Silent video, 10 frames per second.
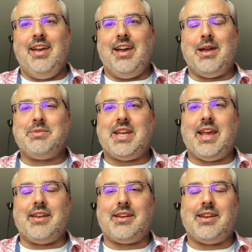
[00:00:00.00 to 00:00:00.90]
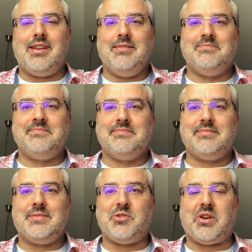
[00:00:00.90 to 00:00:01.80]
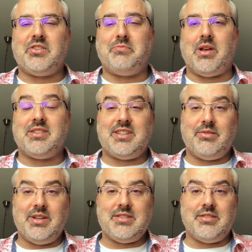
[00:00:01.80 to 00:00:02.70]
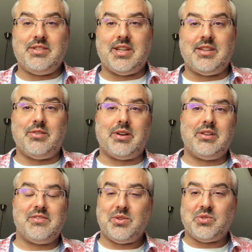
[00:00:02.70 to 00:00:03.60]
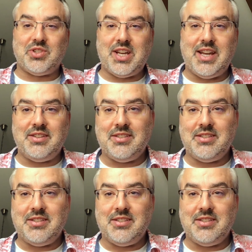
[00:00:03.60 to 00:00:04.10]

I'm Jay Kenedy, Director of Policy and Research at the Directory of Social Change.